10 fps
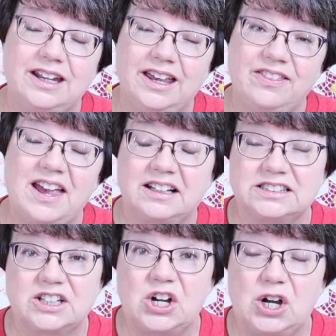And
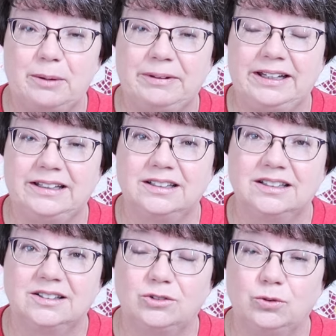that's common
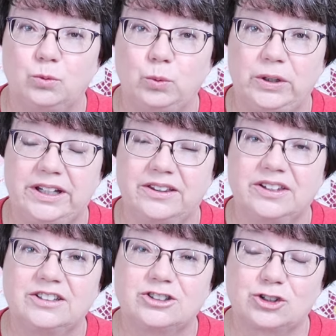with
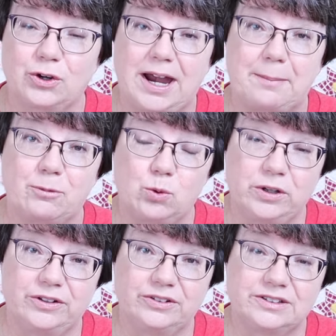scrap
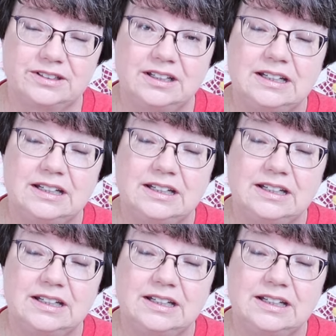quilts.